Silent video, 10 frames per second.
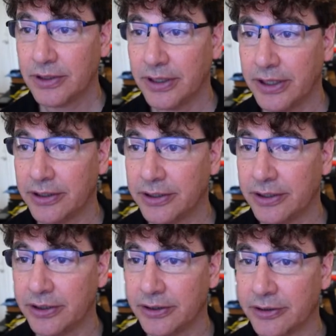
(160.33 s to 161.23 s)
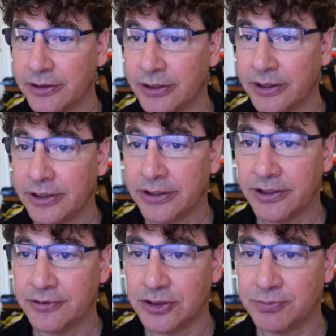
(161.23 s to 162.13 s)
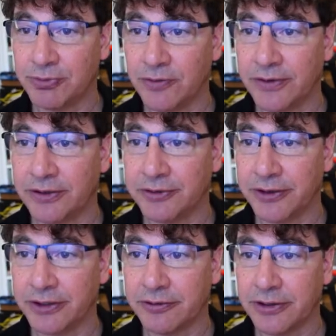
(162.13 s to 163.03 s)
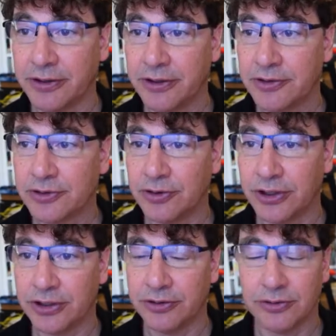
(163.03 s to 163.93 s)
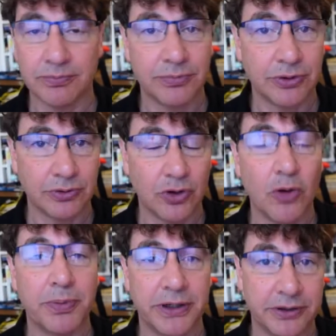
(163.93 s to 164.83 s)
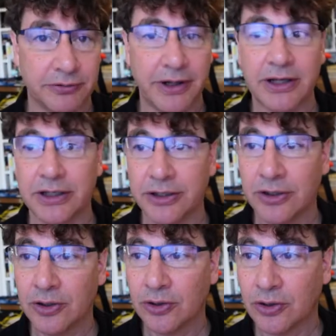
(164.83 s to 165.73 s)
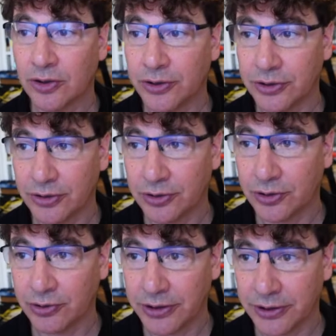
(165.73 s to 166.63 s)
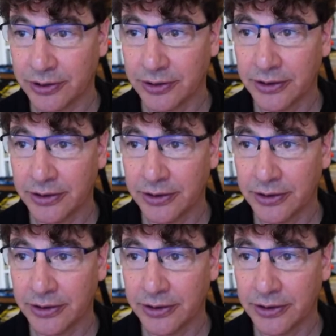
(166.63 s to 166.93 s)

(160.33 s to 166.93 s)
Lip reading: and here tells you your profile directory. So you can either open it directly, or you can go here,